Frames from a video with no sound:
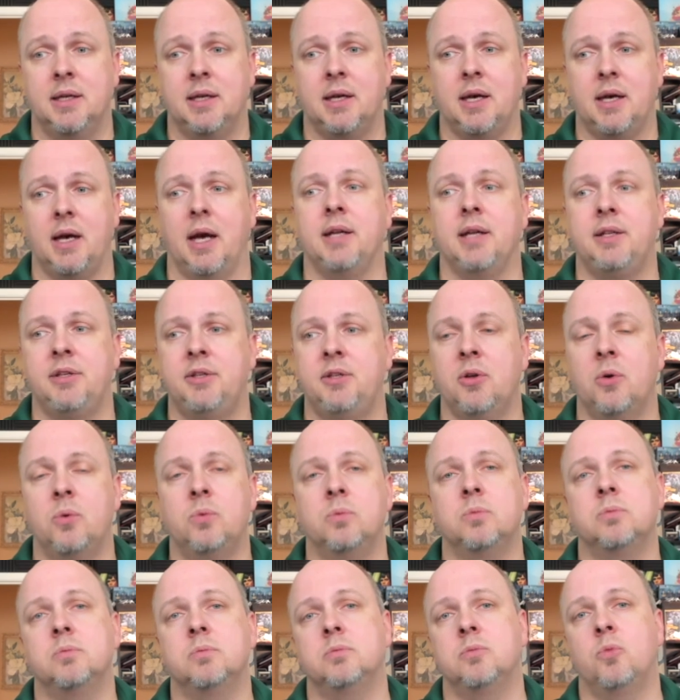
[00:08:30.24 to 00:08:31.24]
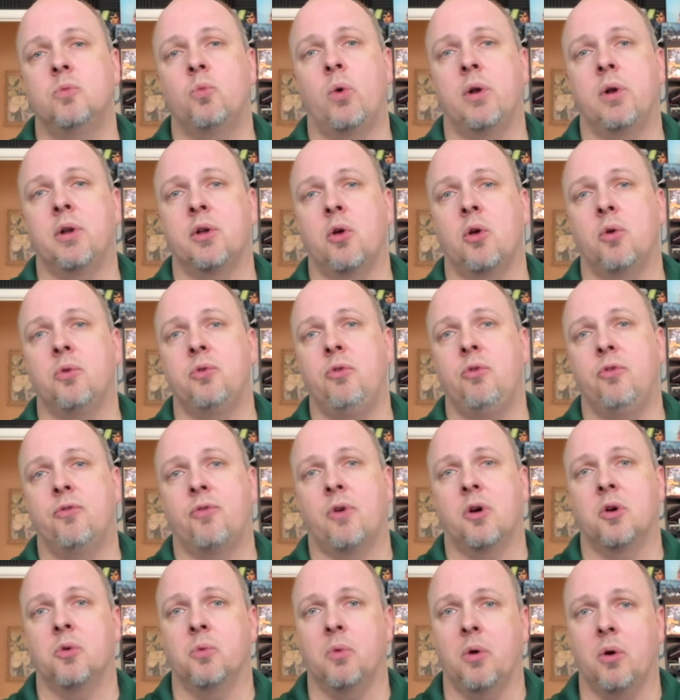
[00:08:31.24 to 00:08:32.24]
I don't want to go too
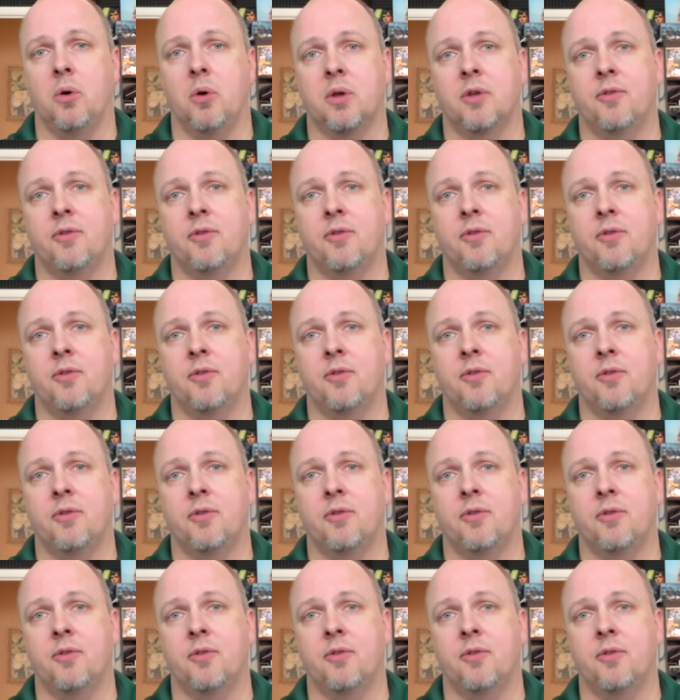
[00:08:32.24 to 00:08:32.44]
far rogue.